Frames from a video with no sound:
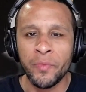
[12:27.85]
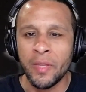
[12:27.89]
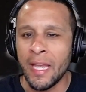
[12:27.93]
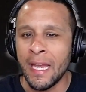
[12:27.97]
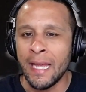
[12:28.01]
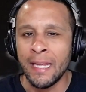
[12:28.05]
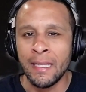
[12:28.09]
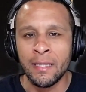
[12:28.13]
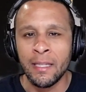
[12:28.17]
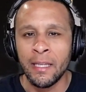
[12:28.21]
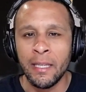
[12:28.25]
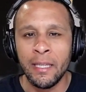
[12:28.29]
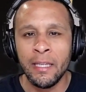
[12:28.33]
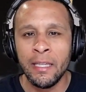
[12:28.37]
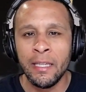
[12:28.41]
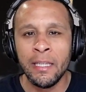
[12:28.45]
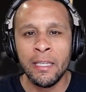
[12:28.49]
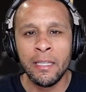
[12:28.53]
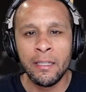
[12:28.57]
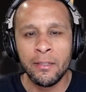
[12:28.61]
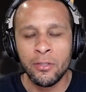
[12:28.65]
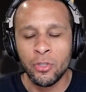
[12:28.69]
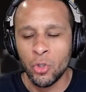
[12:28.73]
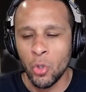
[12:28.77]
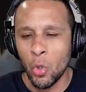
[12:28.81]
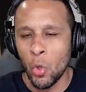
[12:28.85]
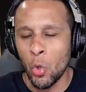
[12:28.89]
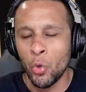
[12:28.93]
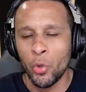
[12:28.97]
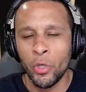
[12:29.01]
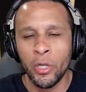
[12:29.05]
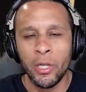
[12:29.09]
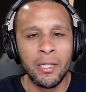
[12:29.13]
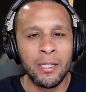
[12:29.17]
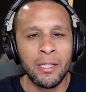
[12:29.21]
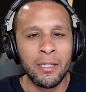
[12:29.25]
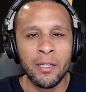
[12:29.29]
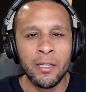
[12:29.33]
And the Heat
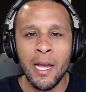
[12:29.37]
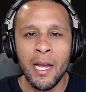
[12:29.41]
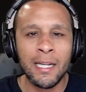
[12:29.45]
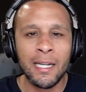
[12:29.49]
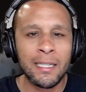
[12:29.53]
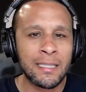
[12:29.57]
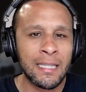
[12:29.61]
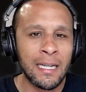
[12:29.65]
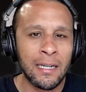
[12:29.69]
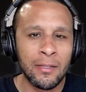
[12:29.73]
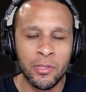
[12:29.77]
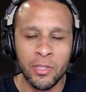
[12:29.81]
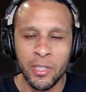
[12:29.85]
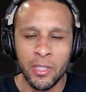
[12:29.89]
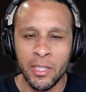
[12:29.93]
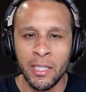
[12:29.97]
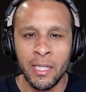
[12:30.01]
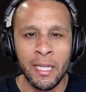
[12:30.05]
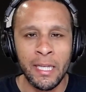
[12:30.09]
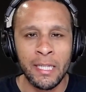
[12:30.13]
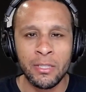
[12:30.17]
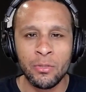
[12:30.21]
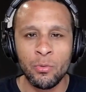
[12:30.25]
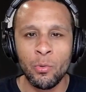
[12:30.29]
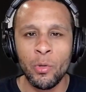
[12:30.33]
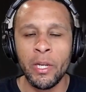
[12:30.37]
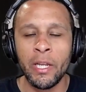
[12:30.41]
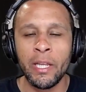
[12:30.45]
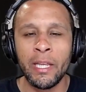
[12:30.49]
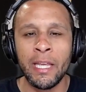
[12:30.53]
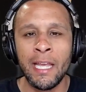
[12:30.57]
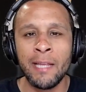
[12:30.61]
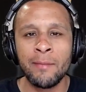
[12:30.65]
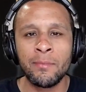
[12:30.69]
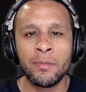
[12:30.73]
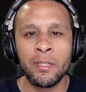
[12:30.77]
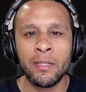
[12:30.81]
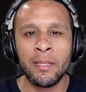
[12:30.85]
totally knocked out the Knicks when it
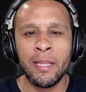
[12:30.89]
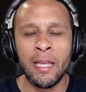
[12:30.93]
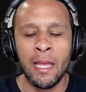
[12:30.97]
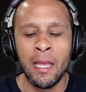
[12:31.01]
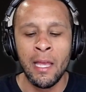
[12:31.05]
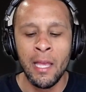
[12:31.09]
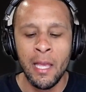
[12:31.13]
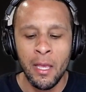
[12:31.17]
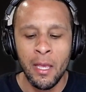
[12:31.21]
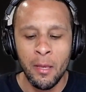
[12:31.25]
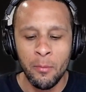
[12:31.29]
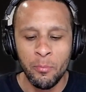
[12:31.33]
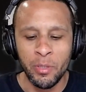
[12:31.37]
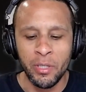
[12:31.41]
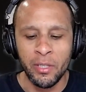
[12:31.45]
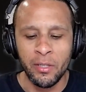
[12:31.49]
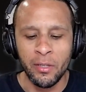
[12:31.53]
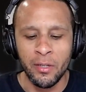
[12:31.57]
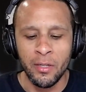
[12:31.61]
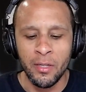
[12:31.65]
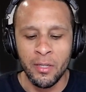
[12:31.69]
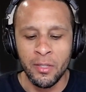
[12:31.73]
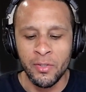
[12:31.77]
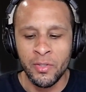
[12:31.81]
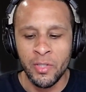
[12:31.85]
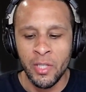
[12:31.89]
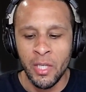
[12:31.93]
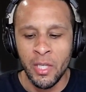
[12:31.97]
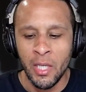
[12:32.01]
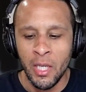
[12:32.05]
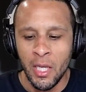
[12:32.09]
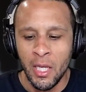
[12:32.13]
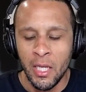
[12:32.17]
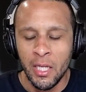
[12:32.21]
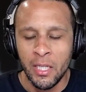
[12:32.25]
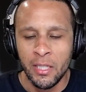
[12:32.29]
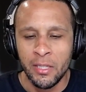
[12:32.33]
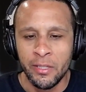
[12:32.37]
came to that, because
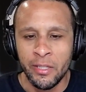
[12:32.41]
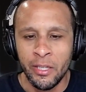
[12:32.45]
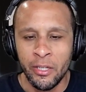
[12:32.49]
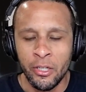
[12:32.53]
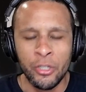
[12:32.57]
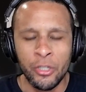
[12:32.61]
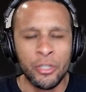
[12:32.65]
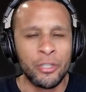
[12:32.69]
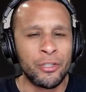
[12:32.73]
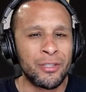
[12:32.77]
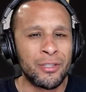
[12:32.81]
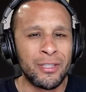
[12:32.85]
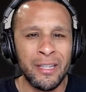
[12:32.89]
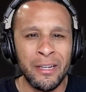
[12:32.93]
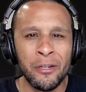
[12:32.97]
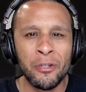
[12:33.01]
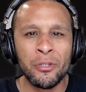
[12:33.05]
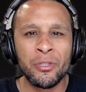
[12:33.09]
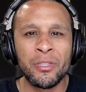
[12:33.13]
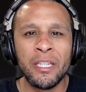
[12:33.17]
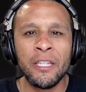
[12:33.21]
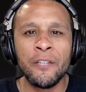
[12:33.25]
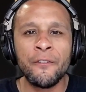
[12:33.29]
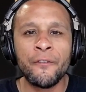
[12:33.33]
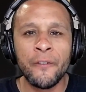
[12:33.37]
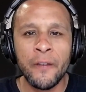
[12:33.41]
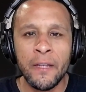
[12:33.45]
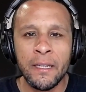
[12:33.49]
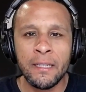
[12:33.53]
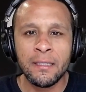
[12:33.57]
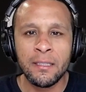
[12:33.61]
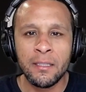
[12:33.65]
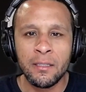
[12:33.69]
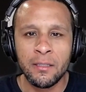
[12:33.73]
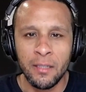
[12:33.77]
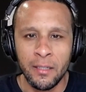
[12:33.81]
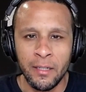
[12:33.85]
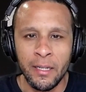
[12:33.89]
their
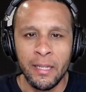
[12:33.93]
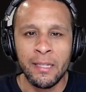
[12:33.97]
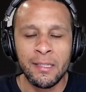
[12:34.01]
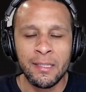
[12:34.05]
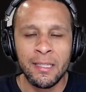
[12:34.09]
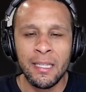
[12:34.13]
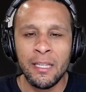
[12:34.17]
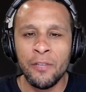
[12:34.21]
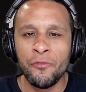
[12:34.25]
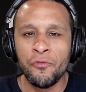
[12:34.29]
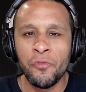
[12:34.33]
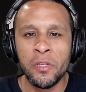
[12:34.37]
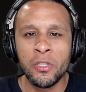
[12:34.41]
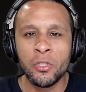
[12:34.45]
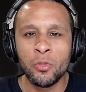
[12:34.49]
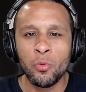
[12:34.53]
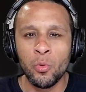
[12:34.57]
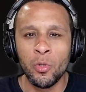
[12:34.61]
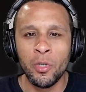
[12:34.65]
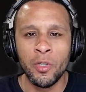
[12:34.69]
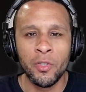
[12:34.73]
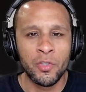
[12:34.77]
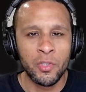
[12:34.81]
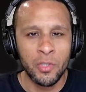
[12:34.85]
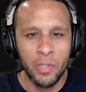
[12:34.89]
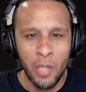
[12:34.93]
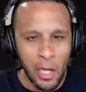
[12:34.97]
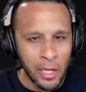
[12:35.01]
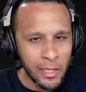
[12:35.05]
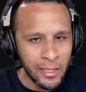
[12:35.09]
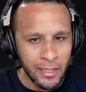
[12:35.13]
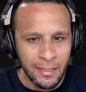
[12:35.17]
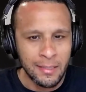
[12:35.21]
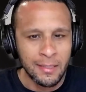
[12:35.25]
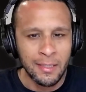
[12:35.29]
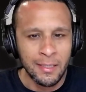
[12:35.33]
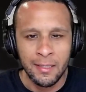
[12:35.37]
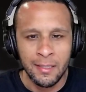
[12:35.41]
defense, the Knicks defense, was
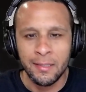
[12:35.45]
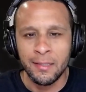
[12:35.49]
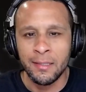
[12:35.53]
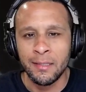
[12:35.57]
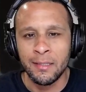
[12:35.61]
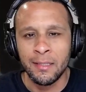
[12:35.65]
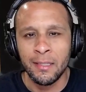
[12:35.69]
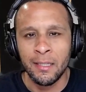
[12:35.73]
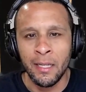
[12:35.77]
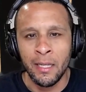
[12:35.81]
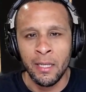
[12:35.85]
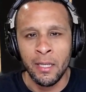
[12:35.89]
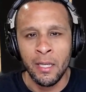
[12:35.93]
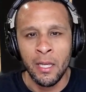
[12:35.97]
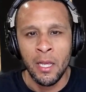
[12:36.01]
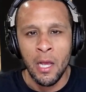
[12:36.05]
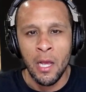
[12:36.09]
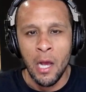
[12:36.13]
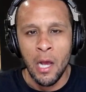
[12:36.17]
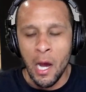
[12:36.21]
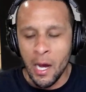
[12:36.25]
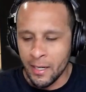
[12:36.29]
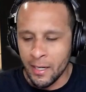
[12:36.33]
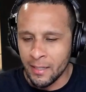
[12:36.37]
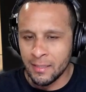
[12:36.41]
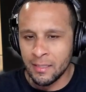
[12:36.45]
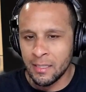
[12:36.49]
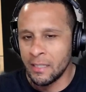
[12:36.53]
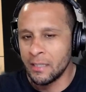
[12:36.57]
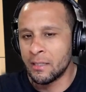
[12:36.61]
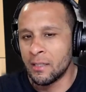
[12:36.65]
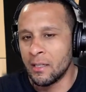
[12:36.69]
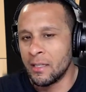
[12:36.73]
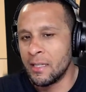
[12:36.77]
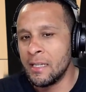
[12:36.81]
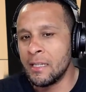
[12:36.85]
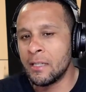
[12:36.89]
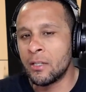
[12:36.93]
non-existent today. Honestly,
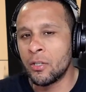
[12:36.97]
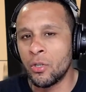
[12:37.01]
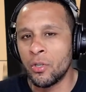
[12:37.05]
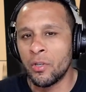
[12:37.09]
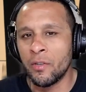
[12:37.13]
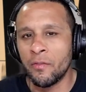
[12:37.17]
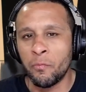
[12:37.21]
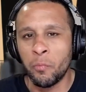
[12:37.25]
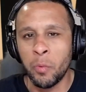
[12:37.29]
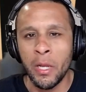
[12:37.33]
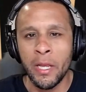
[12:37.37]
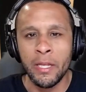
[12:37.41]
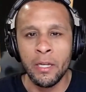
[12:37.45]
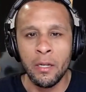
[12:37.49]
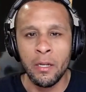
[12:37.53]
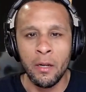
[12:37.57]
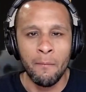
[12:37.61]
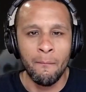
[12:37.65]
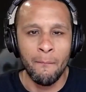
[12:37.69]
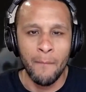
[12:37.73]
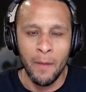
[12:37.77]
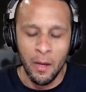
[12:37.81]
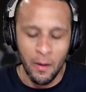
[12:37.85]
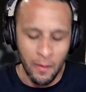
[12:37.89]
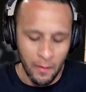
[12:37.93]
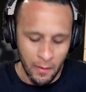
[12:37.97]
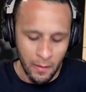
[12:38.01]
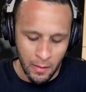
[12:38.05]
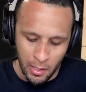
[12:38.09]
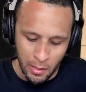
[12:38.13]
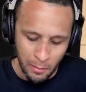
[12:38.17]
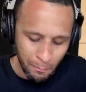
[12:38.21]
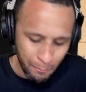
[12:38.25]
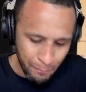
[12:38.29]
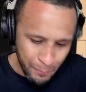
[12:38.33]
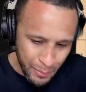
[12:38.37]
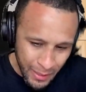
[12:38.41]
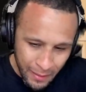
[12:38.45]
the Heat could have played a
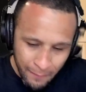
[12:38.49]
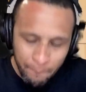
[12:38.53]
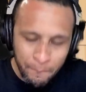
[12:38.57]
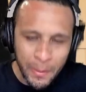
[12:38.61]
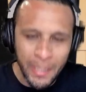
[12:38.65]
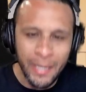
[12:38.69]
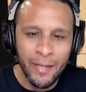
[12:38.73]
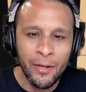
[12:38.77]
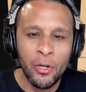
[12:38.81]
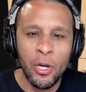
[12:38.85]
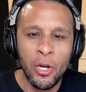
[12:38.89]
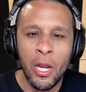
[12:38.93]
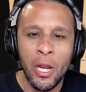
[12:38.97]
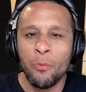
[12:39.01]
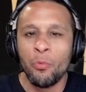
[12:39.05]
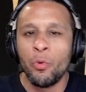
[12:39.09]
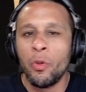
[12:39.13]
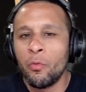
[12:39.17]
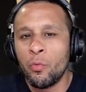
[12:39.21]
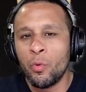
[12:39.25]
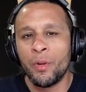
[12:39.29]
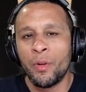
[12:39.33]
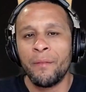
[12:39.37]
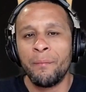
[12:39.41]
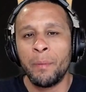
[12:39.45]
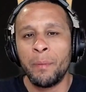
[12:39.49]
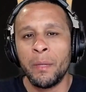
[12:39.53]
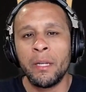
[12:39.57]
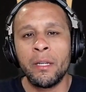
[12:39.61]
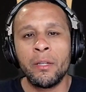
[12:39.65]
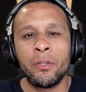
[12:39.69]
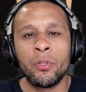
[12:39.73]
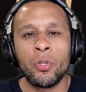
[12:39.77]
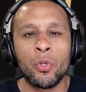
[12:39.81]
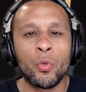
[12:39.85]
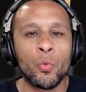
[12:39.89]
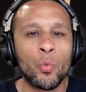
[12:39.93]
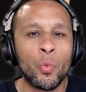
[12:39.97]
bit better, and we would have been
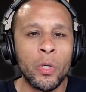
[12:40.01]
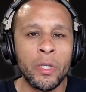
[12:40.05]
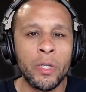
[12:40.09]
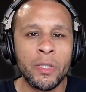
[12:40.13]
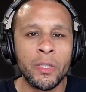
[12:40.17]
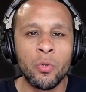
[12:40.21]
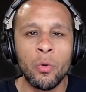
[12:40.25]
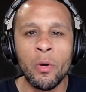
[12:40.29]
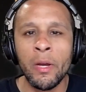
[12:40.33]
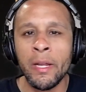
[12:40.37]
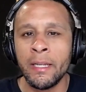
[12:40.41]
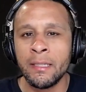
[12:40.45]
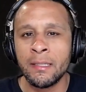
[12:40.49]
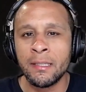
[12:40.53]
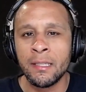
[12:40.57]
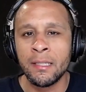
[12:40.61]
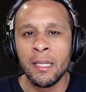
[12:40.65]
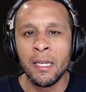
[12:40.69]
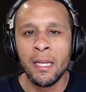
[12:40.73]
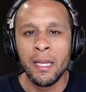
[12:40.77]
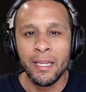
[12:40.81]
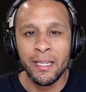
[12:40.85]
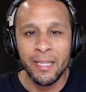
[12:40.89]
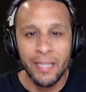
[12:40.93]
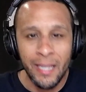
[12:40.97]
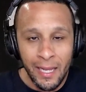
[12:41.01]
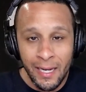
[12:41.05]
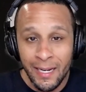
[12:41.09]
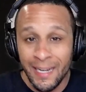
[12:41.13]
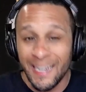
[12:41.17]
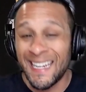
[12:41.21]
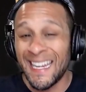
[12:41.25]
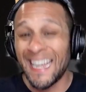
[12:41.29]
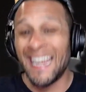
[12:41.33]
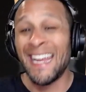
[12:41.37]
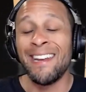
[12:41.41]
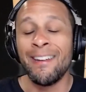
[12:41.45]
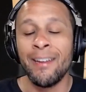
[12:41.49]
into the 120s yet
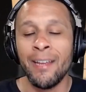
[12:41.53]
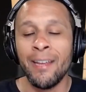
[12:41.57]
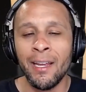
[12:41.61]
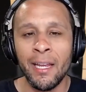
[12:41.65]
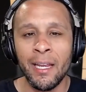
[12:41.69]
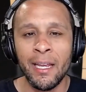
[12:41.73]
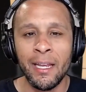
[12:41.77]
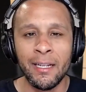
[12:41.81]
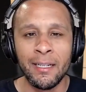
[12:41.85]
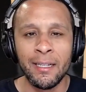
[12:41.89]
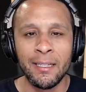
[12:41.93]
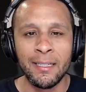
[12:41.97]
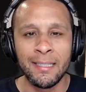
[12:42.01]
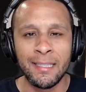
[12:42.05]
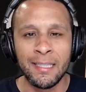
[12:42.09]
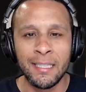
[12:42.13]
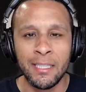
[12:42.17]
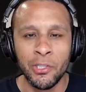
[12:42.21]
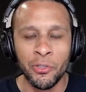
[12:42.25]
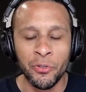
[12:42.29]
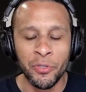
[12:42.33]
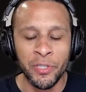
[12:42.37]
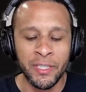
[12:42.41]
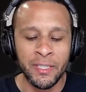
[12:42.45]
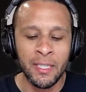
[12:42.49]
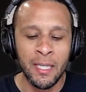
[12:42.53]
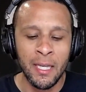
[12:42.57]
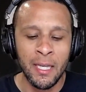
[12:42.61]
again in this series.